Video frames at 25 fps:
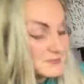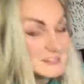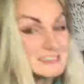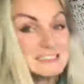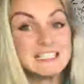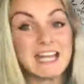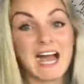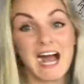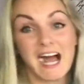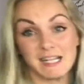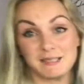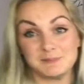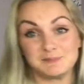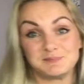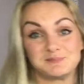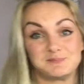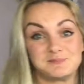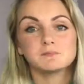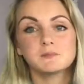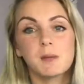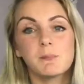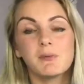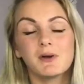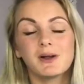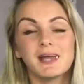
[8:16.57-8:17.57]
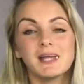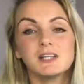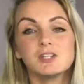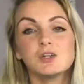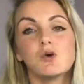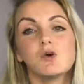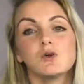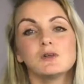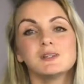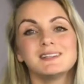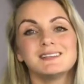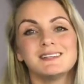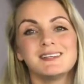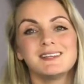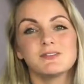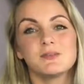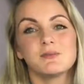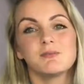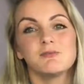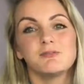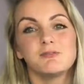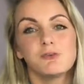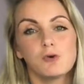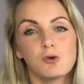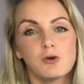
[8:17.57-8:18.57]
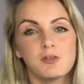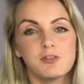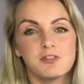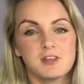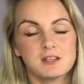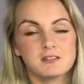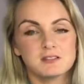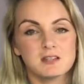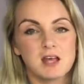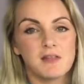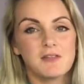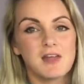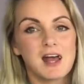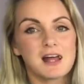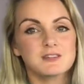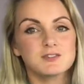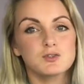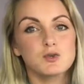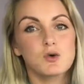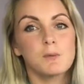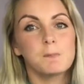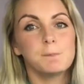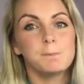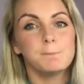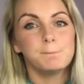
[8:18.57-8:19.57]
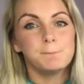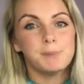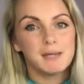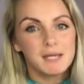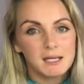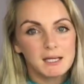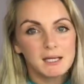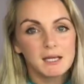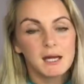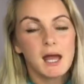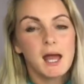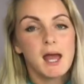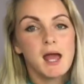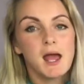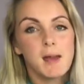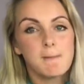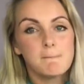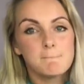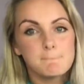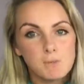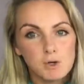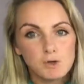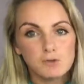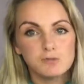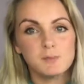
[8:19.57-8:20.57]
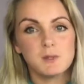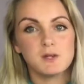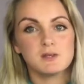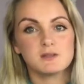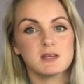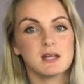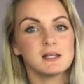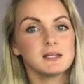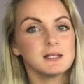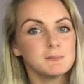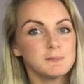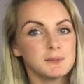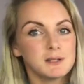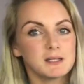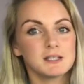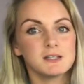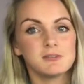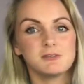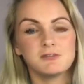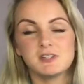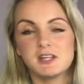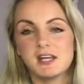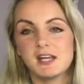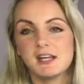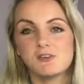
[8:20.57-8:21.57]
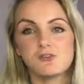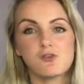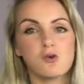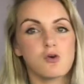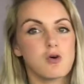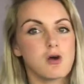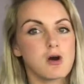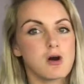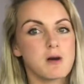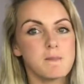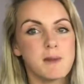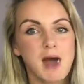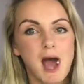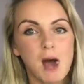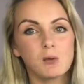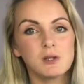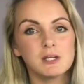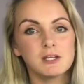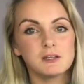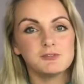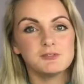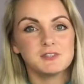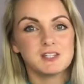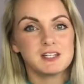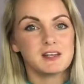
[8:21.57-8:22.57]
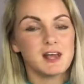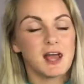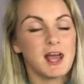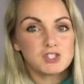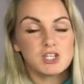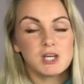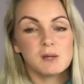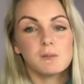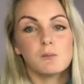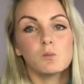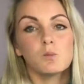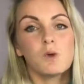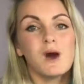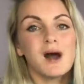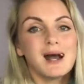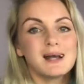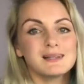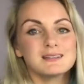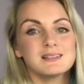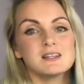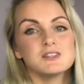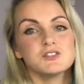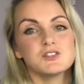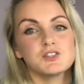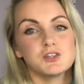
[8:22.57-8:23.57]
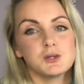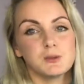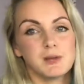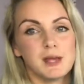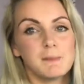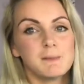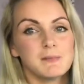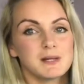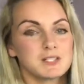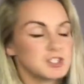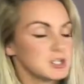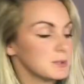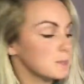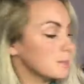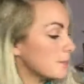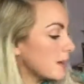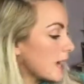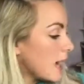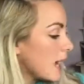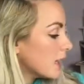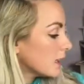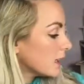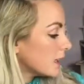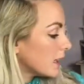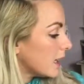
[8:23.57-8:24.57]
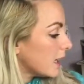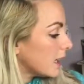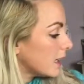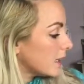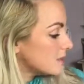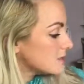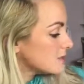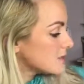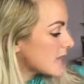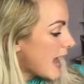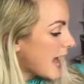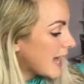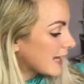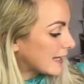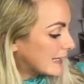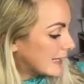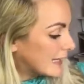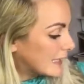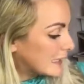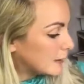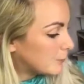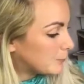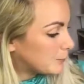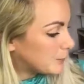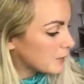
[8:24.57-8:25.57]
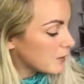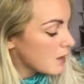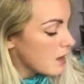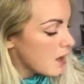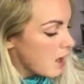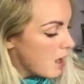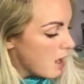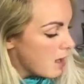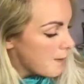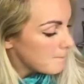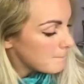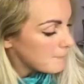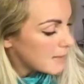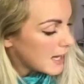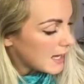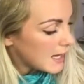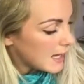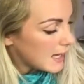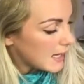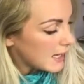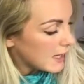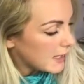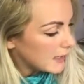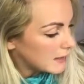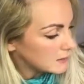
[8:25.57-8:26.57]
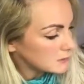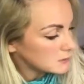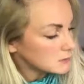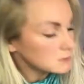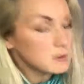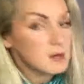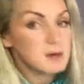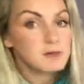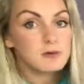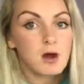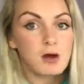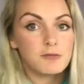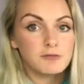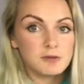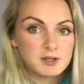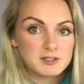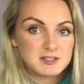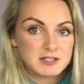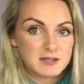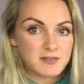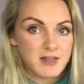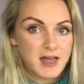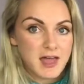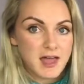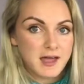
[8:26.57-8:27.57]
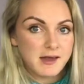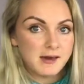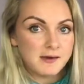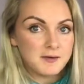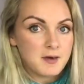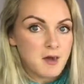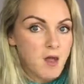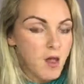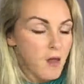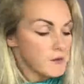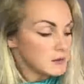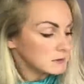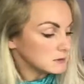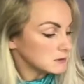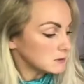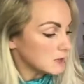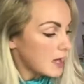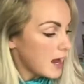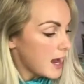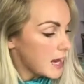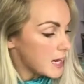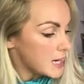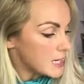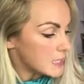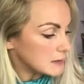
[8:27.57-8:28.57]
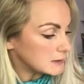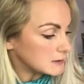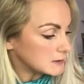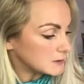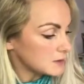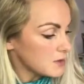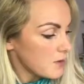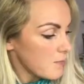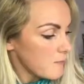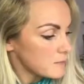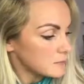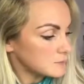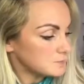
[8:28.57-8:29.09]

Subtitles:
Yeah, but again, you only need them for things like that. So big movements, Olympic lifting or powerlifting at the gym. What I tend to do in my gym bag is I keep my Converse in there and